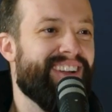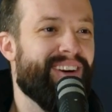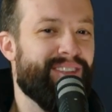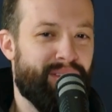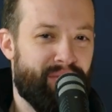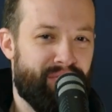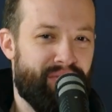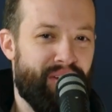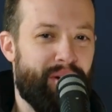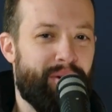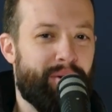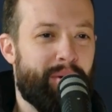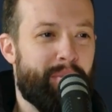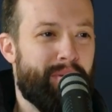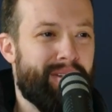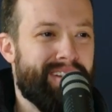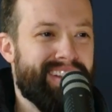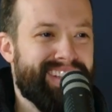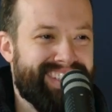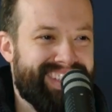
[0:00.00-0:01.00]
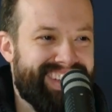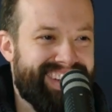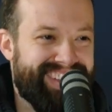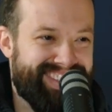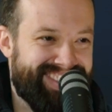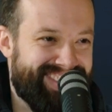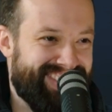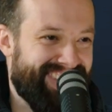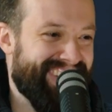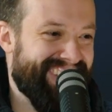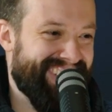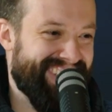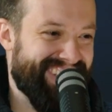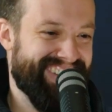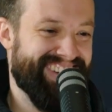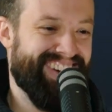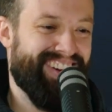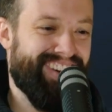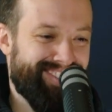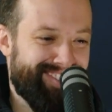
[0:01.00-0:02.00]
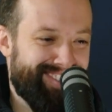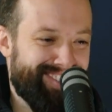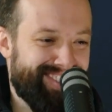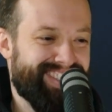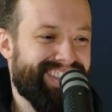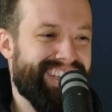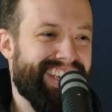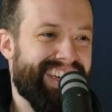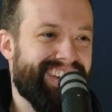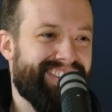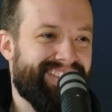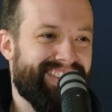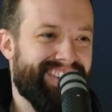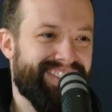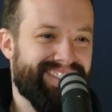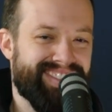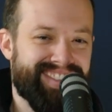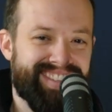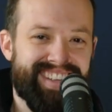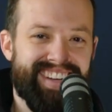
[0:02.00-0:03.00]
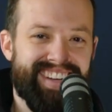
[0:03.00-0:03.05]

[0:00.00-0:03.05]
know, the Federal Police in Australia are just kangaroos.